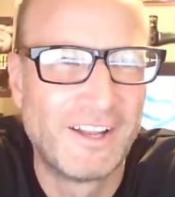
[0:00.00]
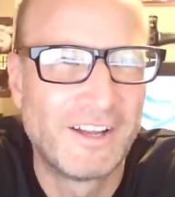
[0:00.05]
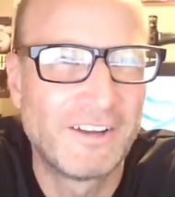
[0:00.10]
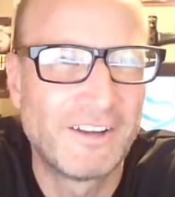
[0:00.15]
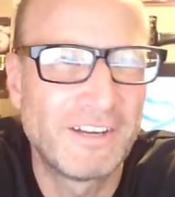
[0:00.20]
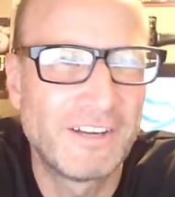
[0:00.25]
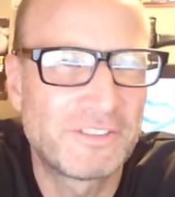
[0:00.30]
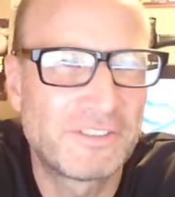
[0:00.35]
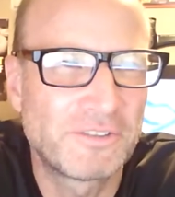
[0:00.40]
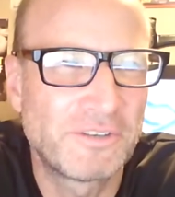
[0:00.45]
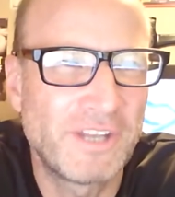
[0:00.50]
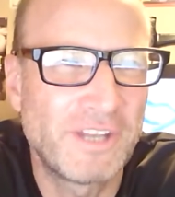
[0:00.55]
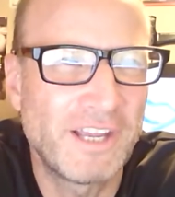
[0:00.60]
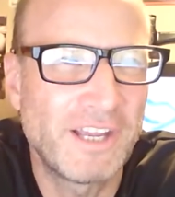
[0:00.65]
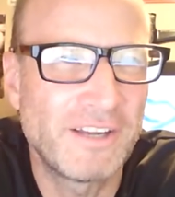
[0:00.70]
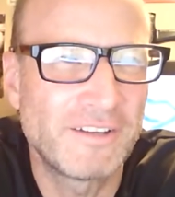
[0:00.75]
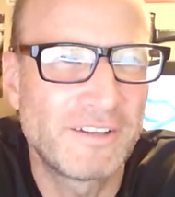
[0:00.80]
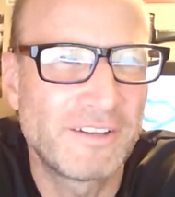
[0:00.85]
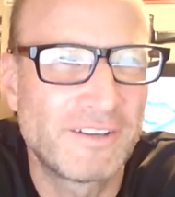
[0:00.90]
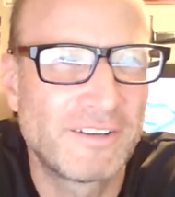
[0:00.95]
All right. So
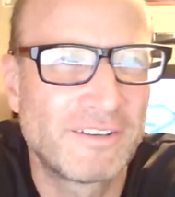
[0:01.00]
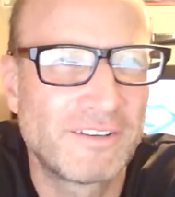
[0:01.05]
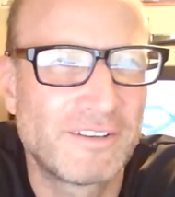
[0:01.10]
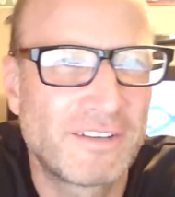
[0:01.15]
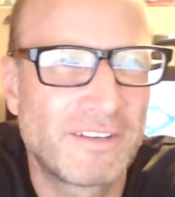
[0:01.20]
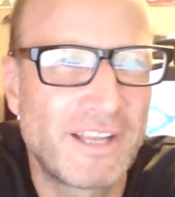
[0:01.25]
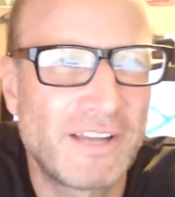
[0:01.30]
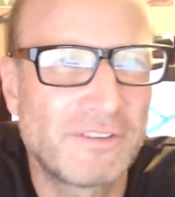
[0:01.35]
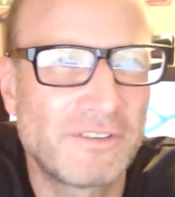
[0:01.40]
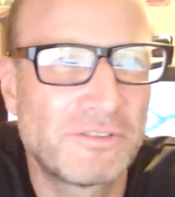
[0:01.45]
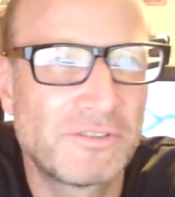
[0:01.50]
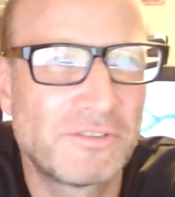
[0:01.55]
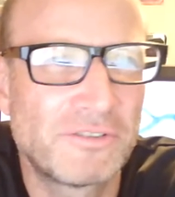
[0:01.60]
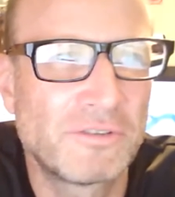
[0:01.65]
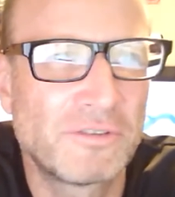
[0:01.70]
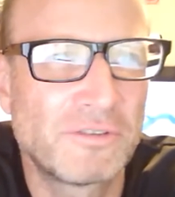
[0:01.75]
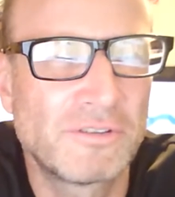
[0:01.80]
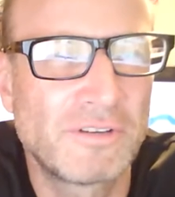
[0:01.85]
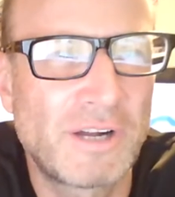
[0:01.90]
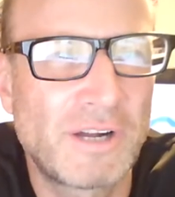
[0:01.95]
now
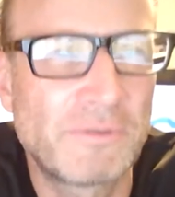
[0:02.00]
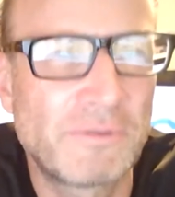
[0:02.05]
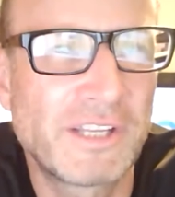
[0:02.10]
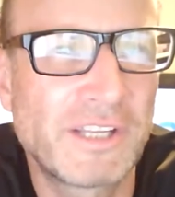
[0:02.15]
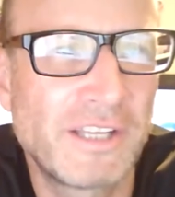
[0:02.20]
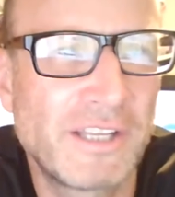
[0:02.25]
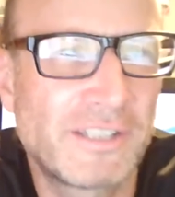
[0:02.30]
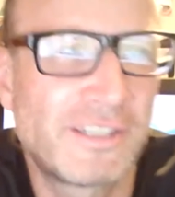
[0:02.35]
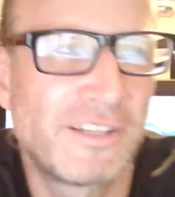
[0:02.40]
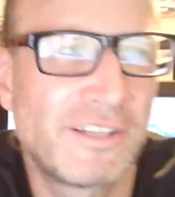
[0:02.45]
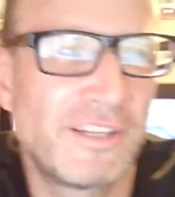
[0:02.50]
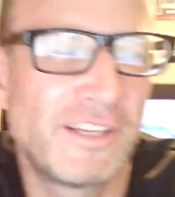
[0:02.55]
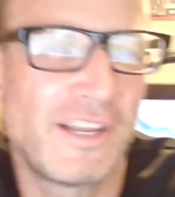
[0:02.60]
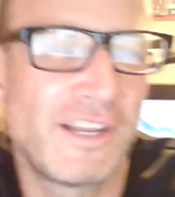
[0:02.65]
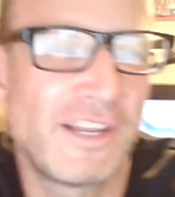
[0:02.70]
I want to get to the